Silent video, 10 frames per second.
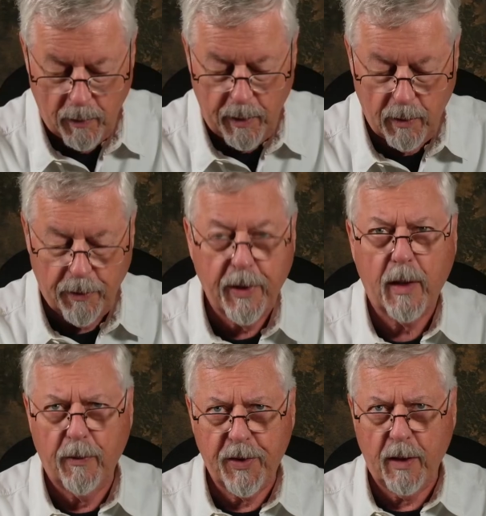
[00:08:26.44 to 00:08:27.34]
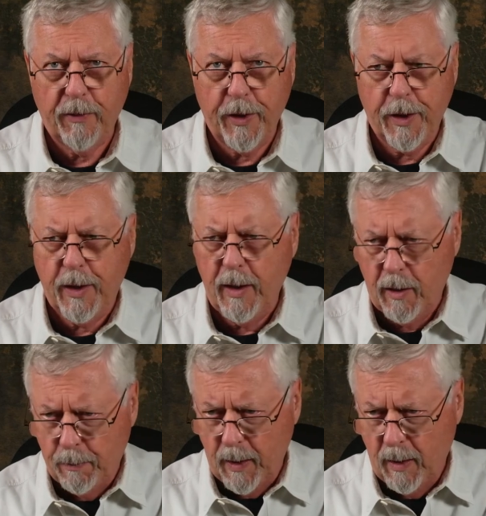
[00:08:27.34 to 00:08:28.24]
We don't think of sunfish
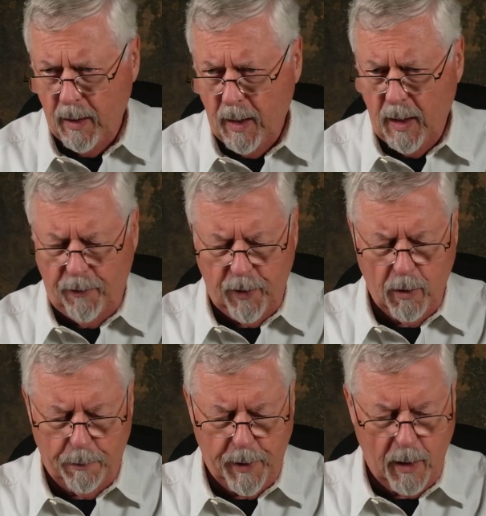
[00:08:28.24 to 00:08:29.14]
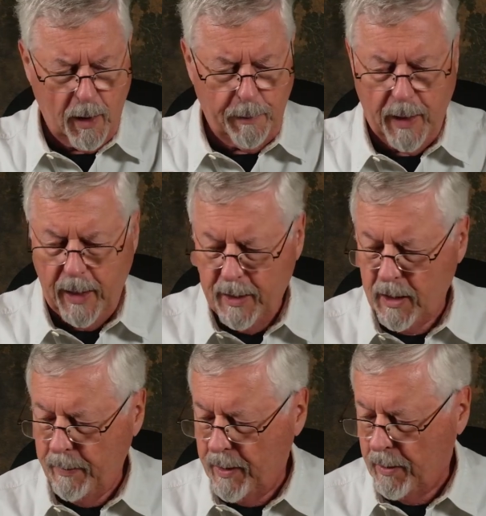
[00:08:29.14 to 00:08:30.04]
teeth, but if you don't put a little bit of head
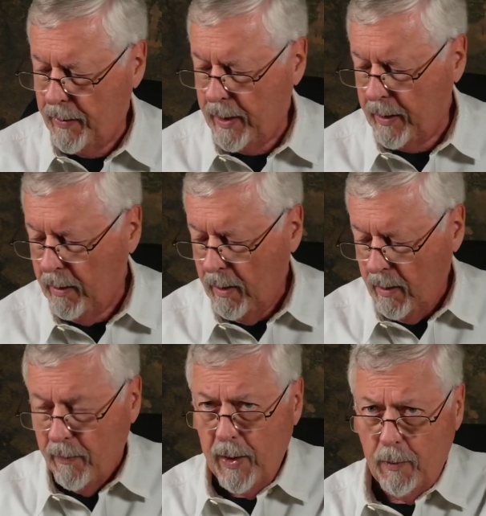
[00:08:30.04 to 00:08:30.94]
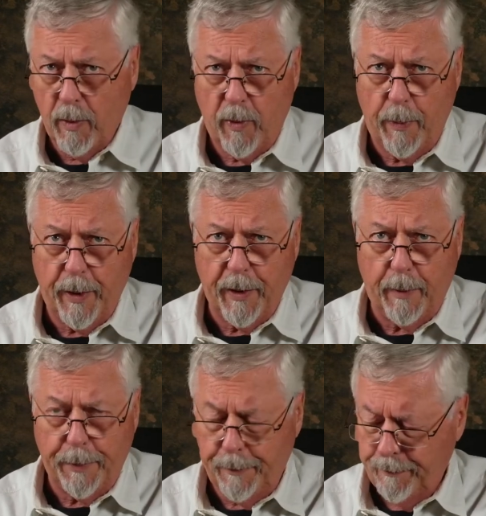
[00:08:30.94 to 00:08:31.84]
cement on that, they will rip it
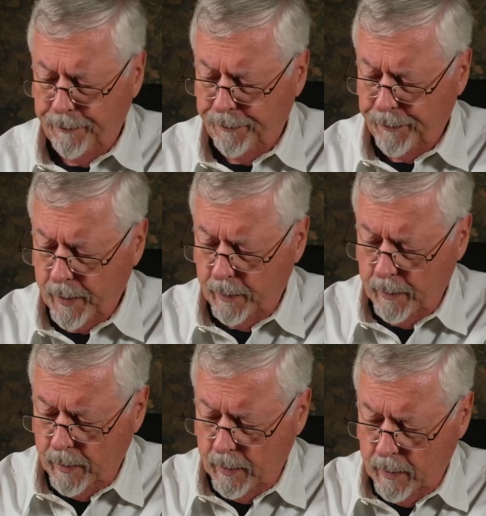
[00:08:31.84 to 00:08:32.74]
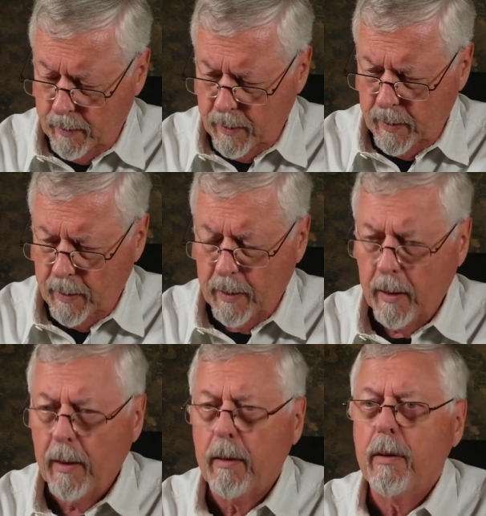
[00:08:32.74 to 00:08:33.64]
up. And
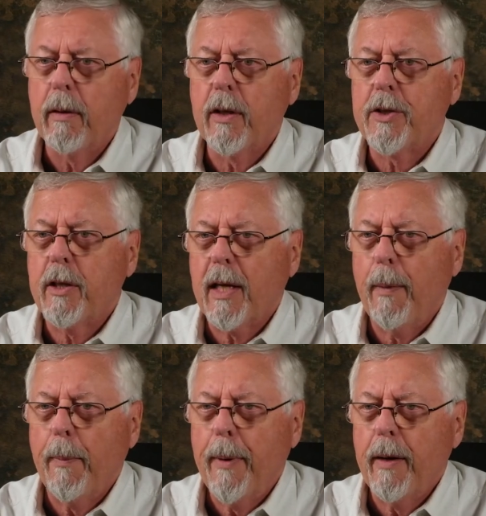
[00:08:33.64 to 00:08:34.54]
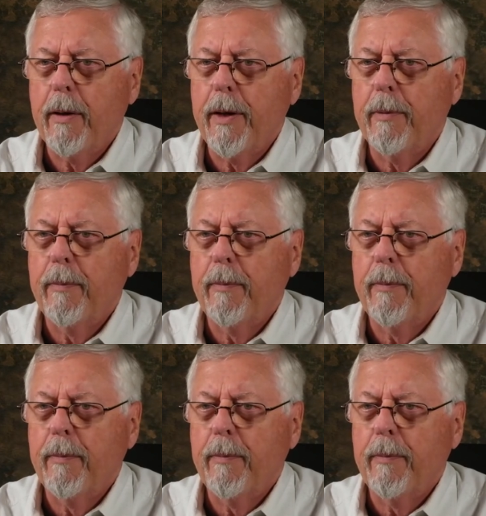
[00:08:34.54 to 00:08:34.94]
it'll start to come apart on you.